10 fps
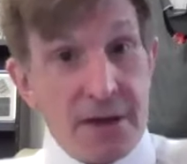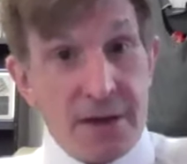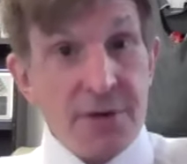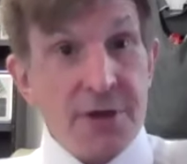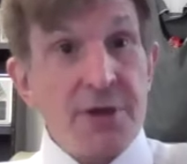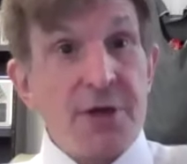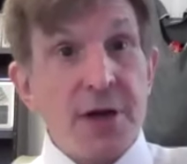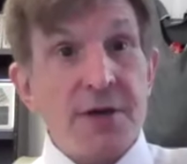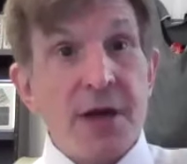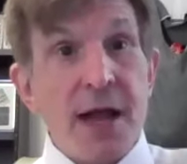to
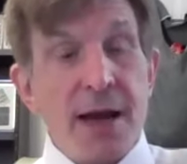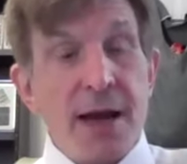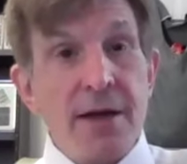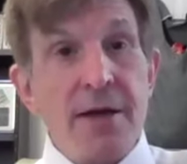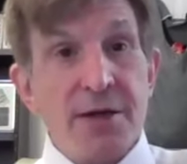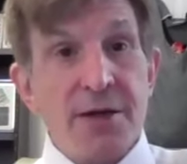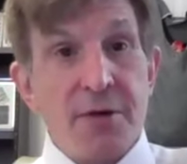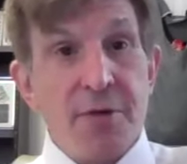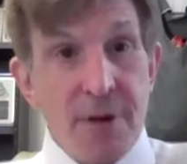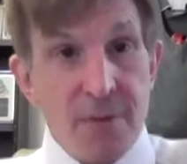suggest any
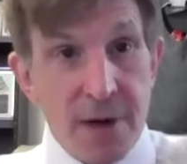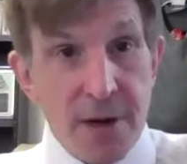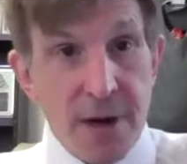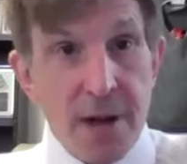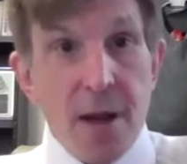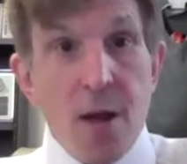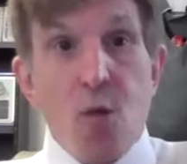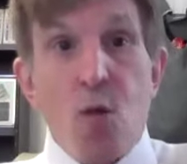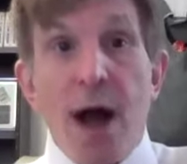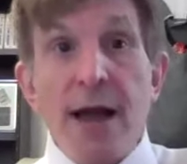disagreement.
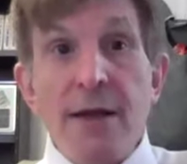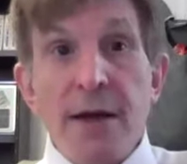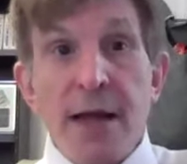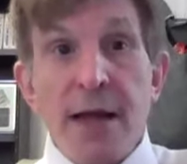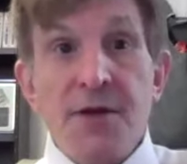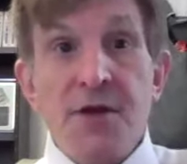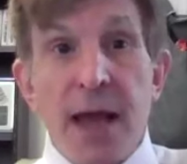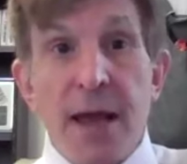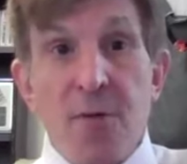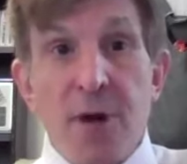Why did I
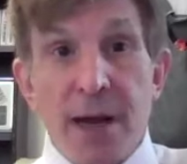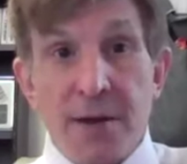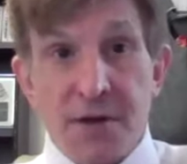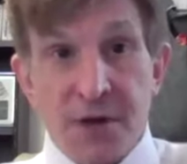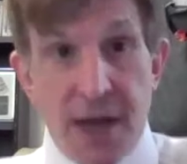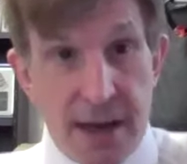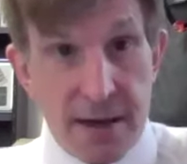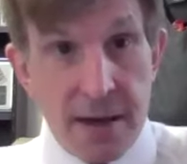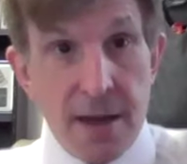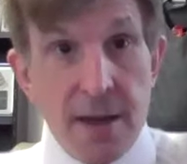say what I
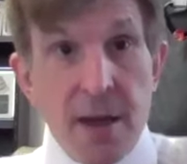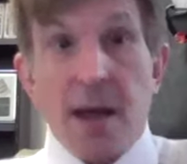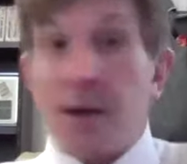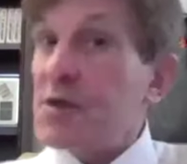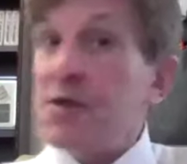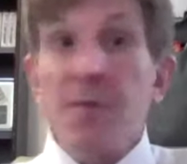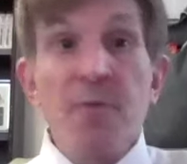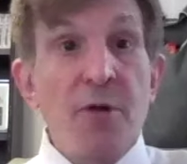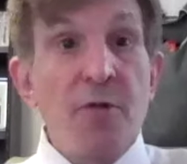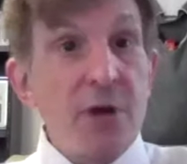said? A
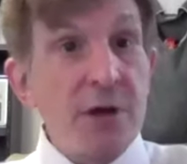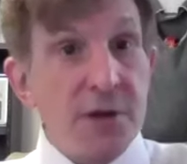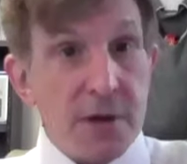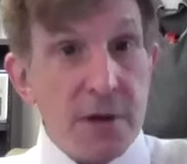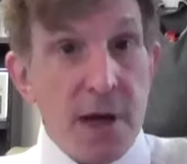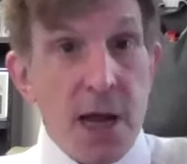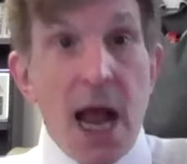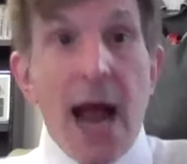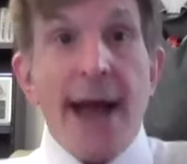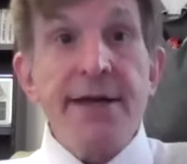simple reason.
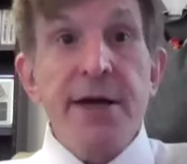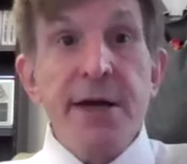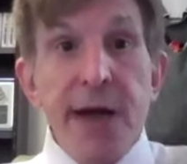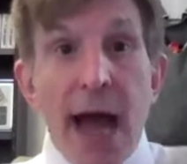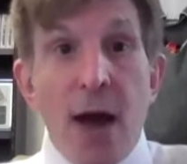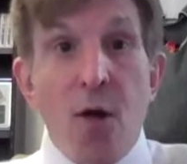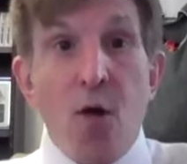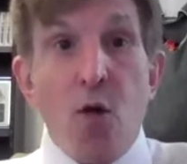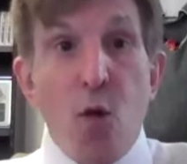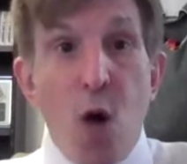I did not
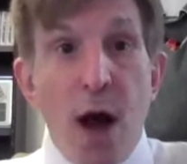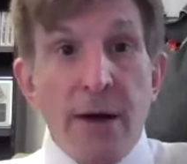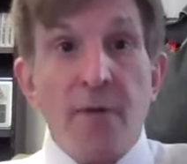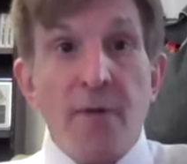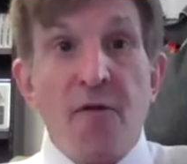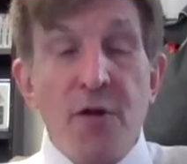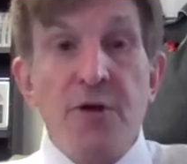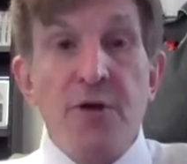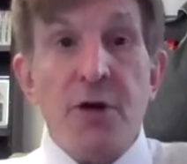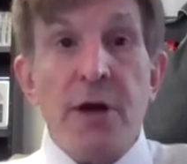want
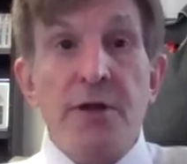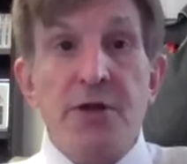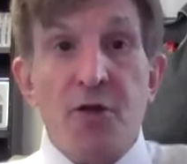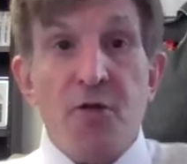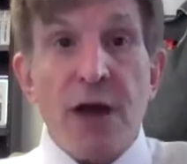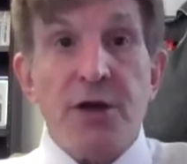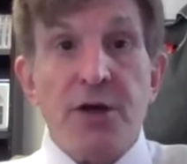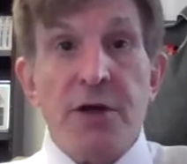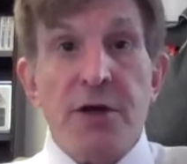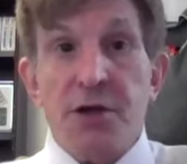future
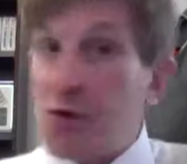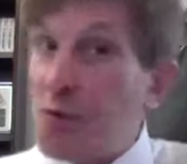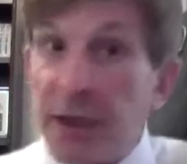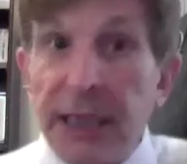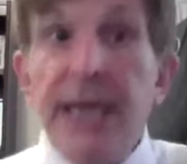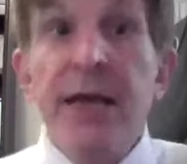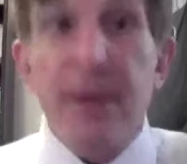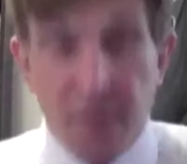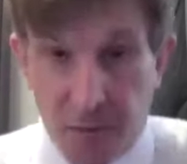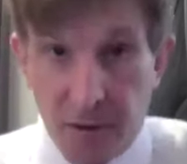insurrectionists to
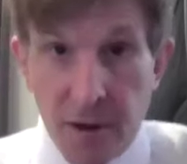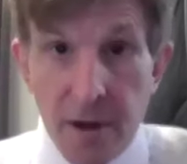believe